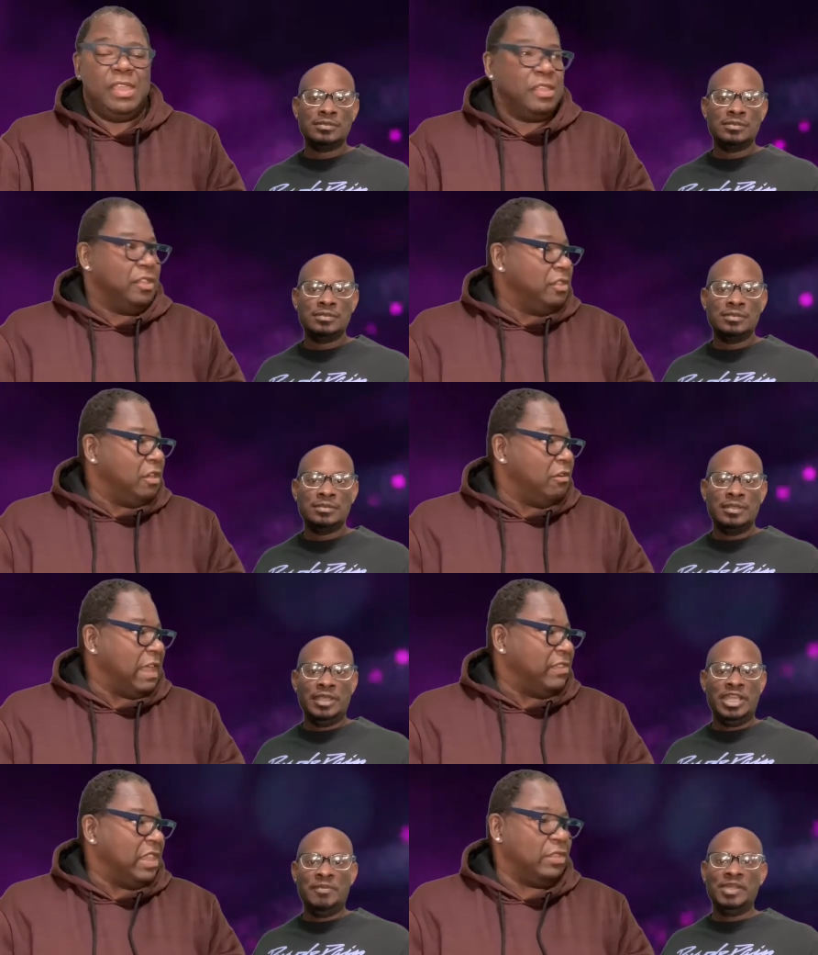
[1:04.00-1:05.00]
Speaker 1: You know,
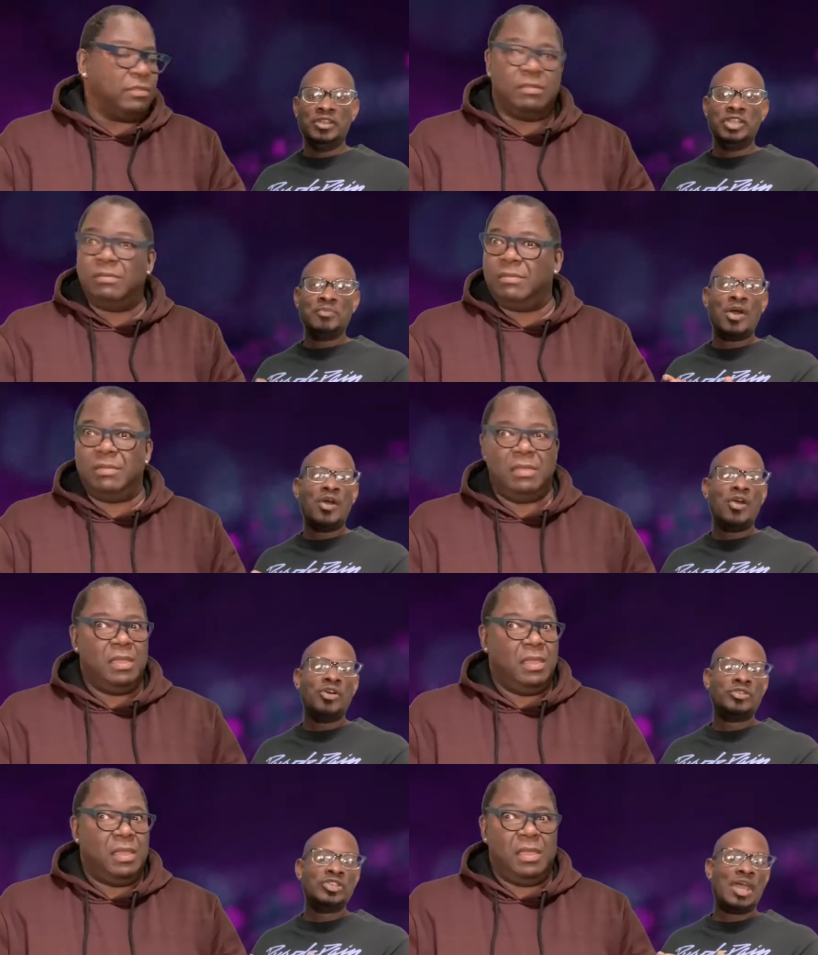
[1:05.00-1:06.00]
and in the then, middle of
Speaker 2: the
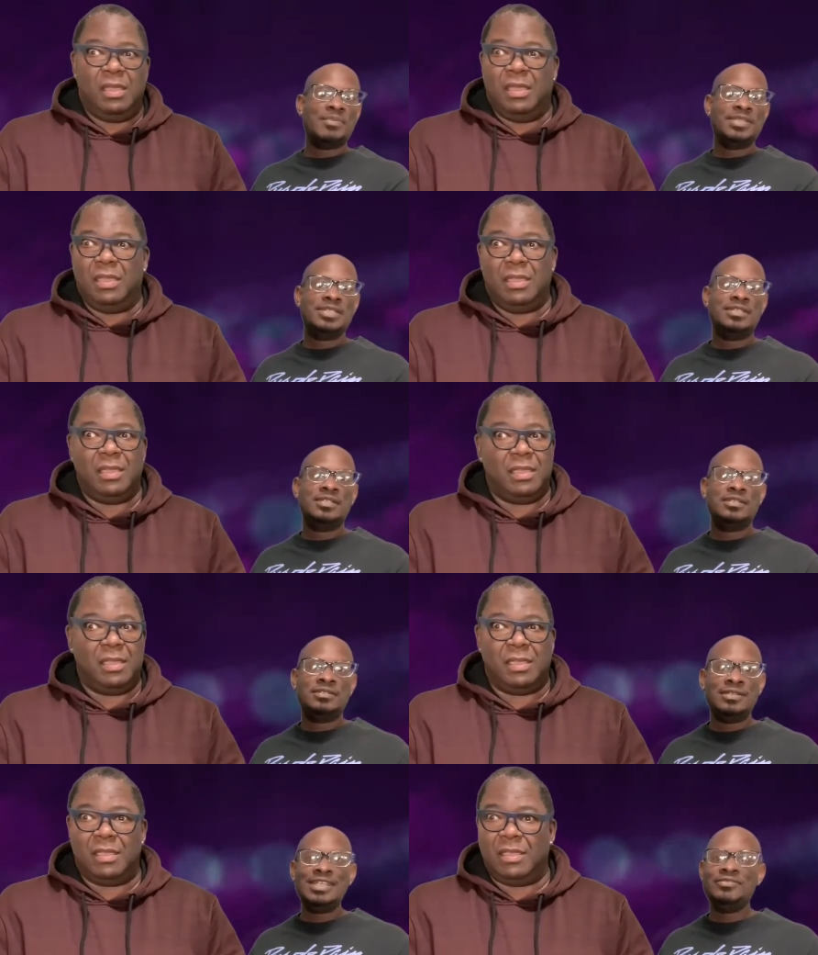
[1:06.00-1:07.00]
mall, shopping center,
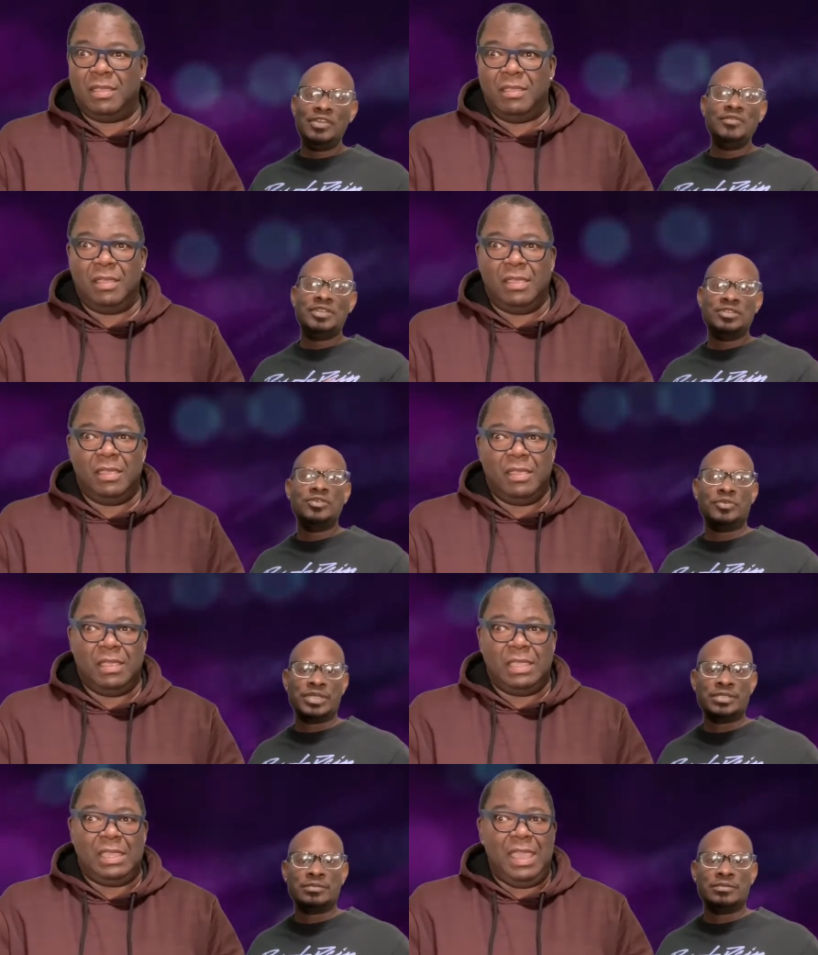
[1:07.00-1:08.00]
that's very
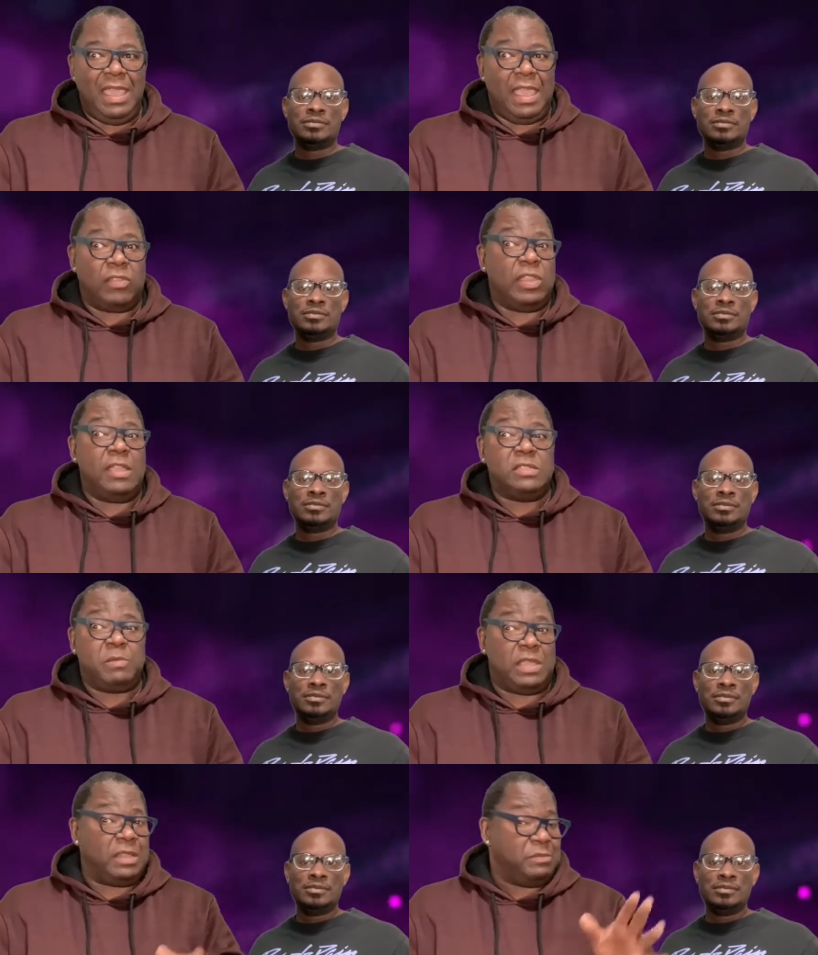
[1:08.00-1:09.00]
annoying. Yeah, there's
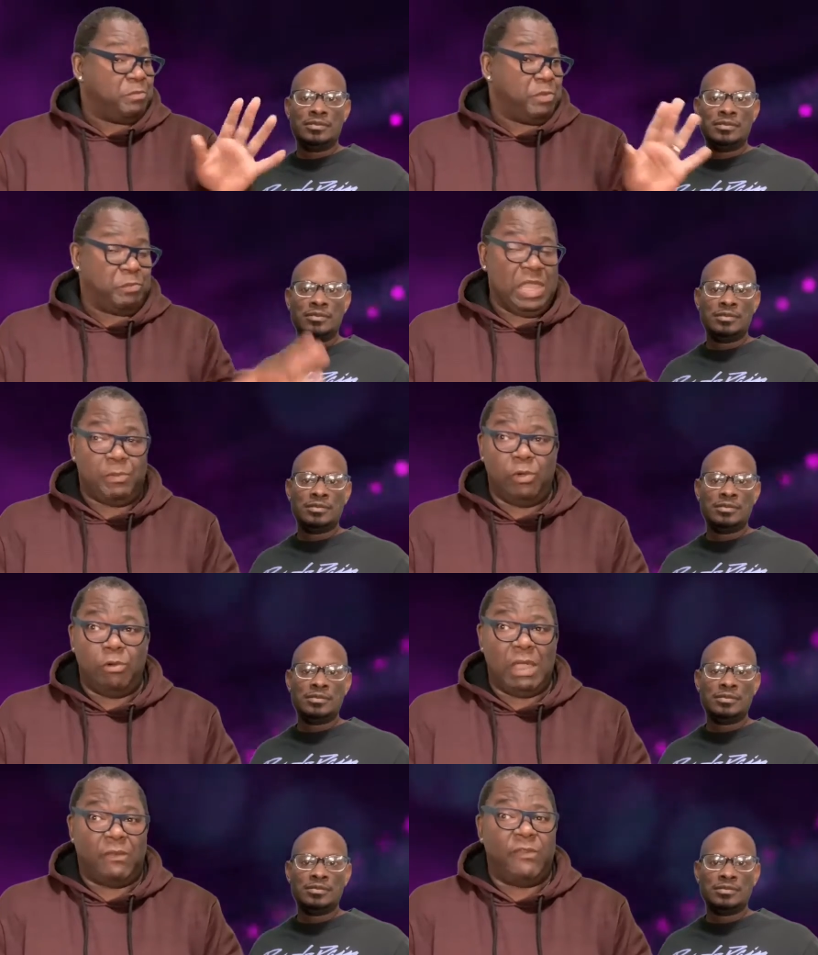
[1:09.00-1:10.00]
Speaker 1: been people
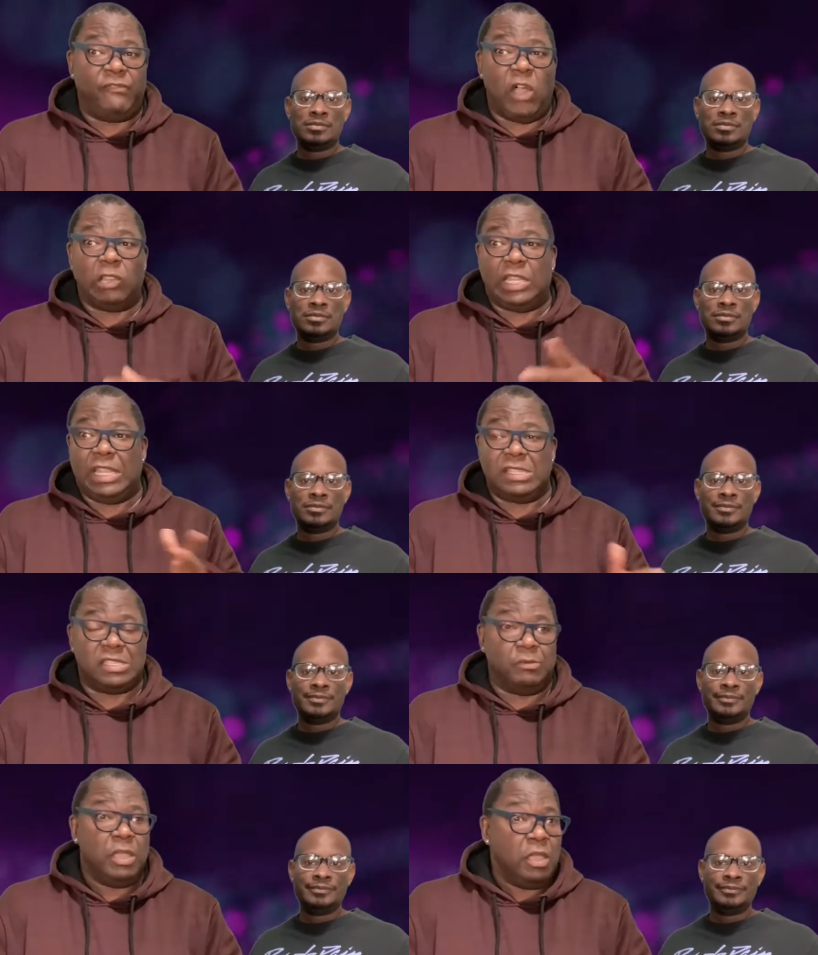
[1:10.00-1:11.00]
who have fallen
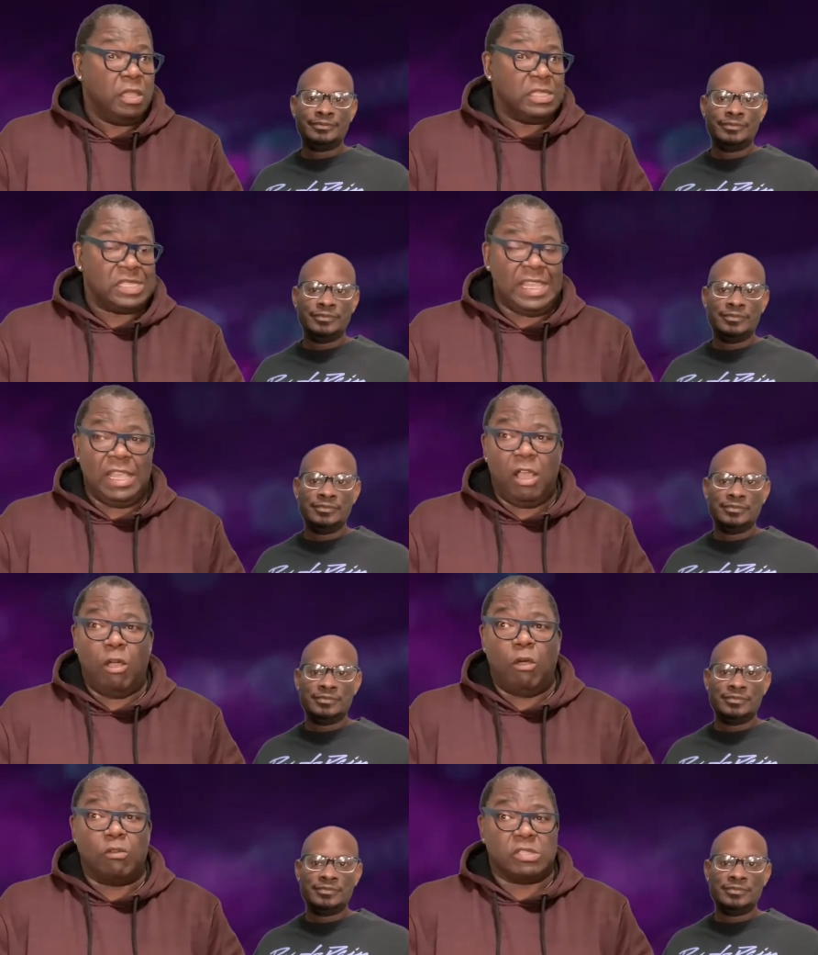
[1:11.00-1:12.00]
into
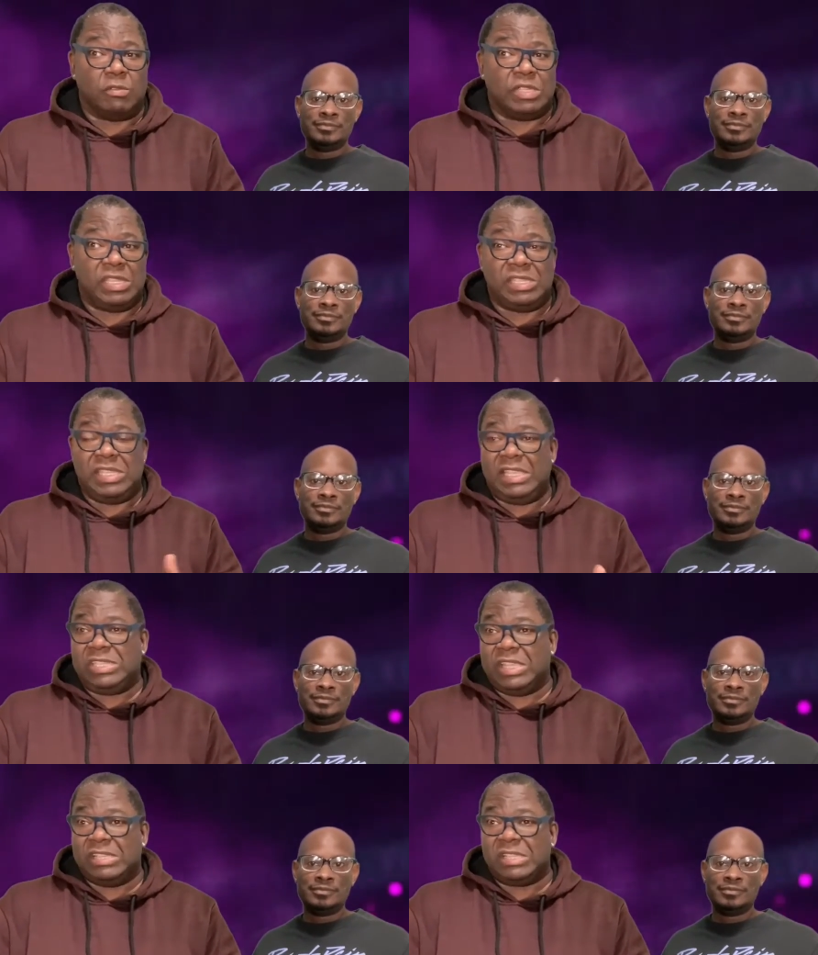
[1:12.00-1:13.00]
sinkholes or into
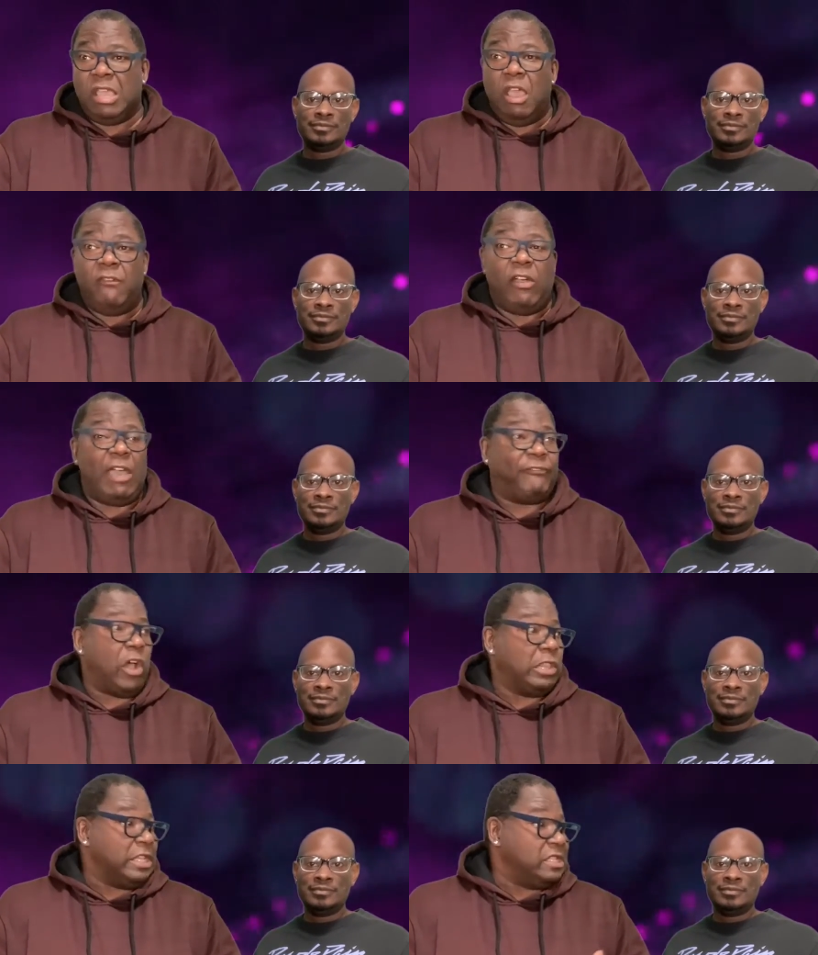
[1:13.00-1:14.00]
ditches, uh,
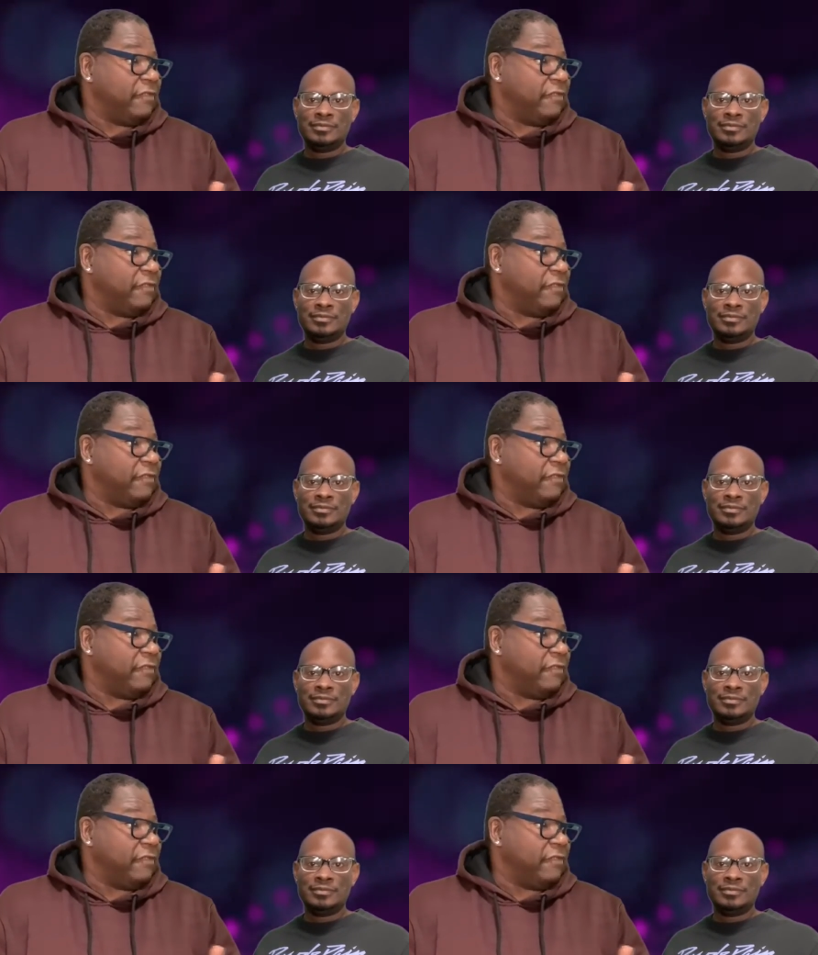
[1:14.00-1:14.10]
falling into